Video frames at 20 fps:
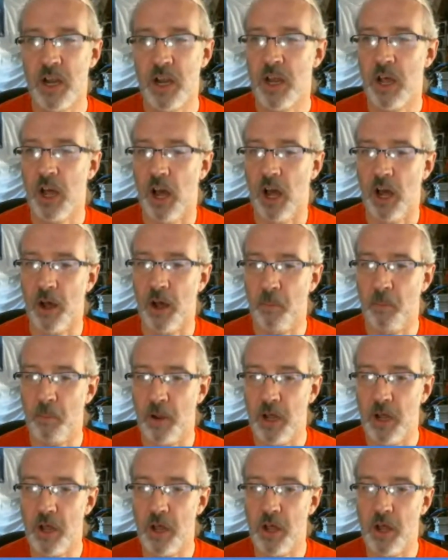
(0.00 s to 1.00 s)

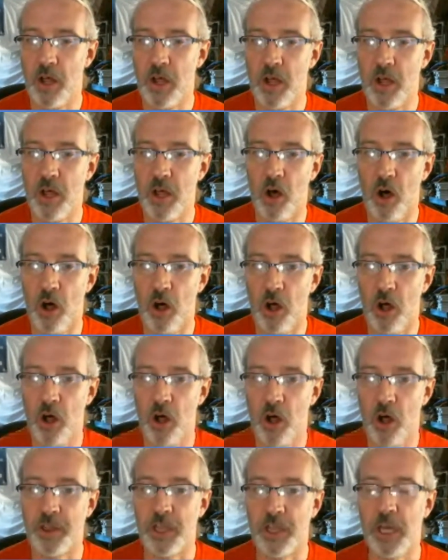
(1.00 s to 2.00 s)
all
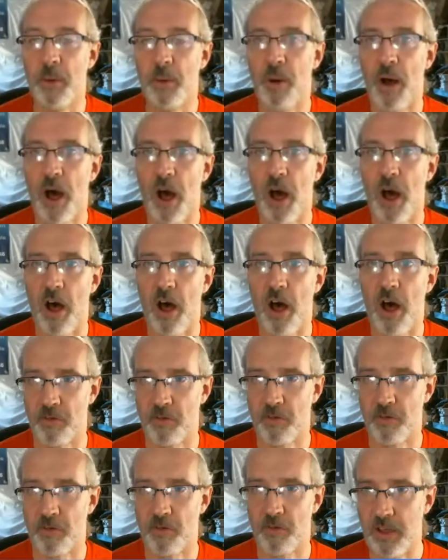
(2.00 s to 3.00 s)
the
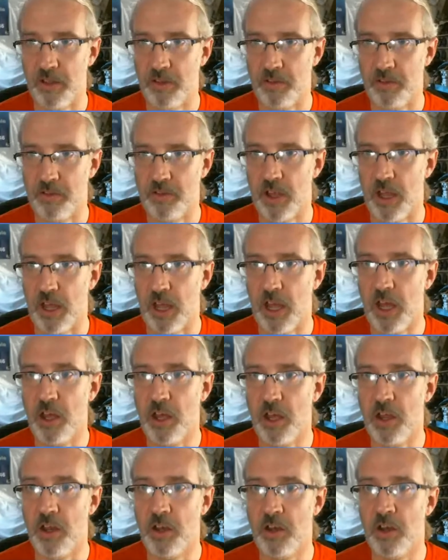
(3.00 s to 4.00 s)
apostrophes
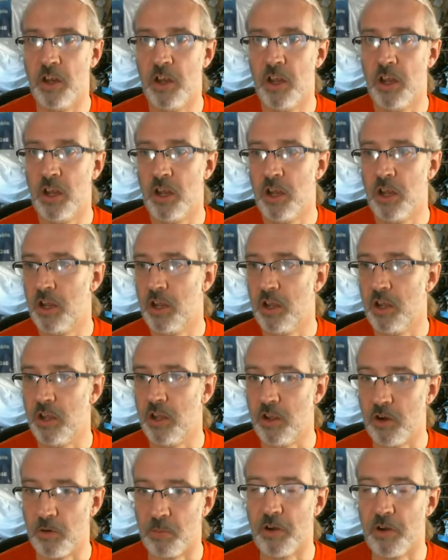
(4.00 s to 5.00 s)
in your
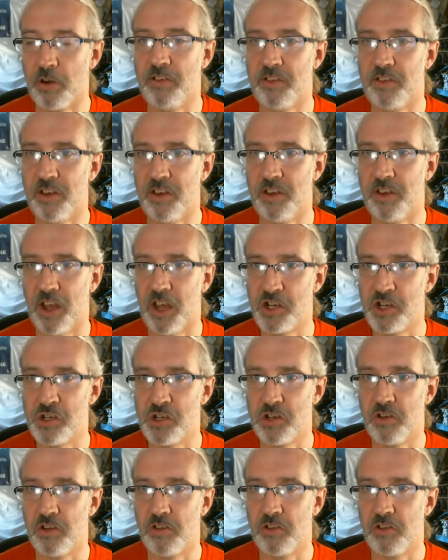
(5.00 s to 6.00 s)

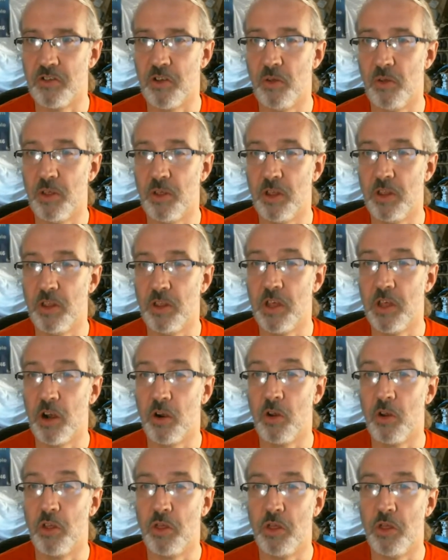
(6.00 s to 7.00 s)
presentation so that
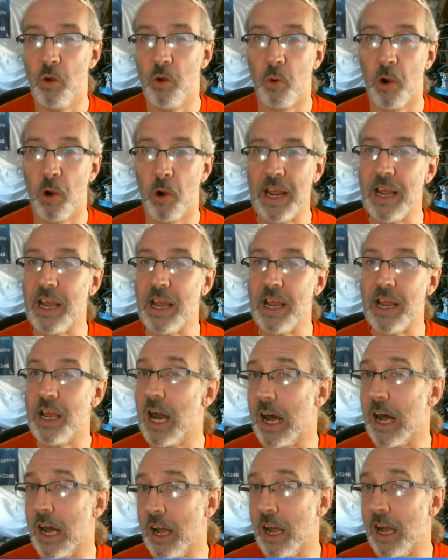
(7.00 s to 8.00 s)
they're the right
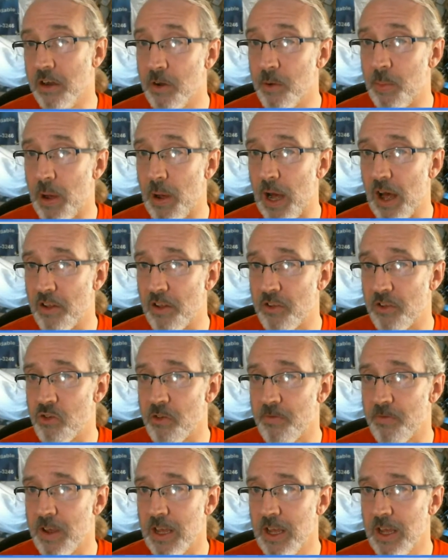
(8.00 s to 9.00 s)
kind of
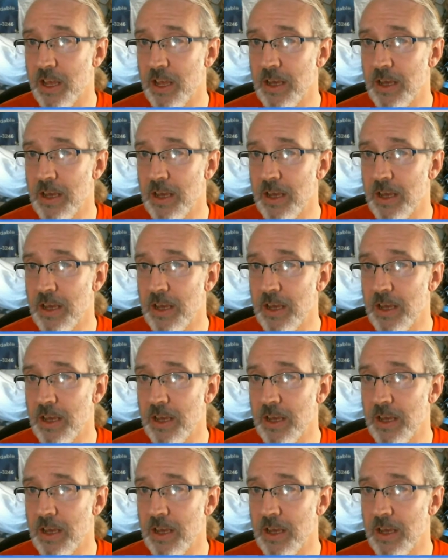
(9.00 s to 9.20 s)
apostrophe.